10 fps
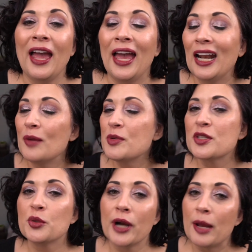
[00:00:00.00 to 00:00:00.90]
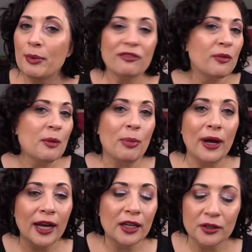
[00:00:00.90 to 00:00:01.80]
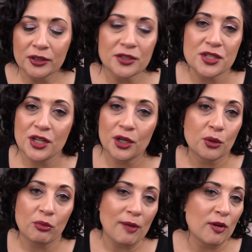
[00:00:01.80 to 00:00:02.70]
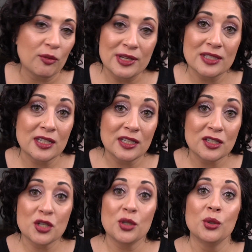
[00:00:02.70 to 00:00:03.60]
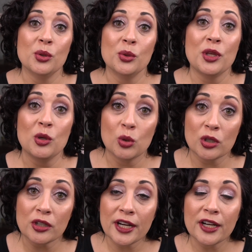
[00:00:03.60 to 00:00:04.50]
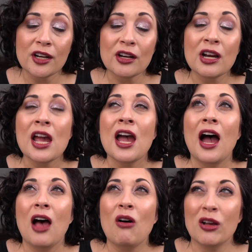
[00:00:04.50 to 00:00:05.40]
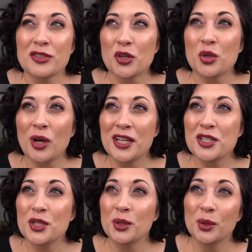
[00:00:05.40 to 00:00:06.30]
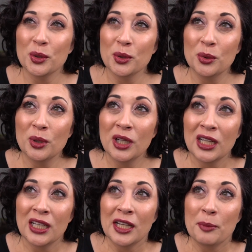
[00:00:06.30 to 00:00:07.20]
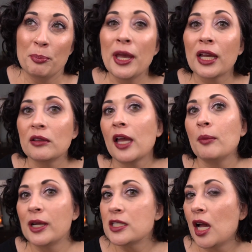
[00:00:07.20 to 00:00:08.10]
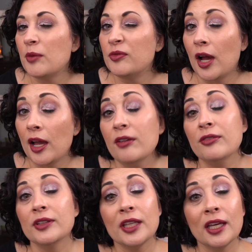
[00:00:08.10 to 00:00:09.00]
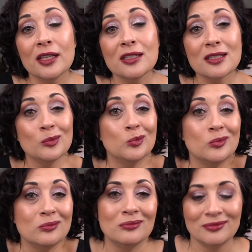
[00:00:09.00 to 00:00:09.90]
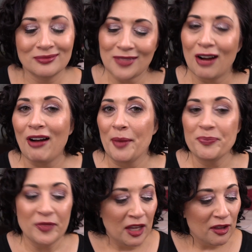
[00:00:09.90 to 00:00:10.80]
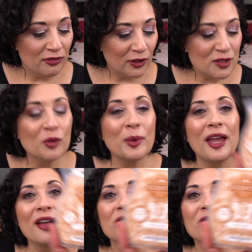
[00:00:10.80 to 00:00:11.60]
And I'm just grabbing from the pile. There's no rhyme or reason to the order here. I'll also try to pick like my top 5 at the end. All right. The first one we have